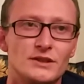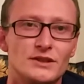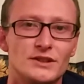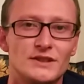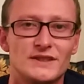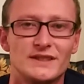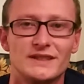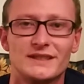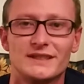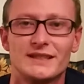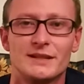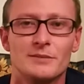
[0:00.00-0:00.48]

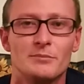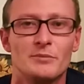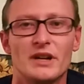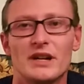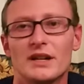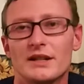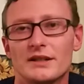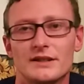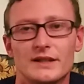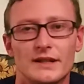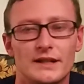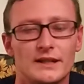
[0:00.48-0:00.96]
just
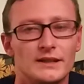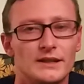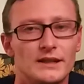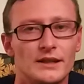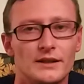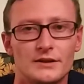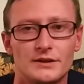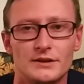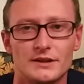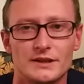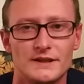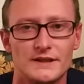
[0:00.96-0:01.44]
compare it to
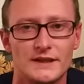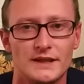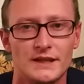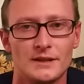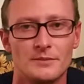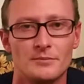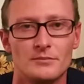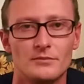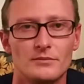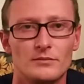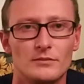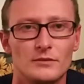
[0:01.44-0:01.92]
any other exam.
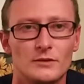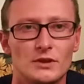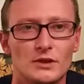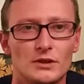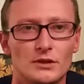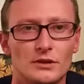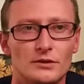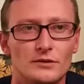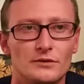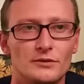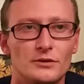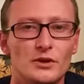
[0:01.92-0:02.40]

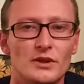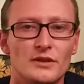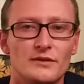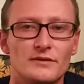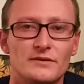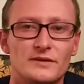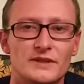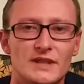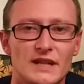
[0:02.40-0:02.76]
You know, if you have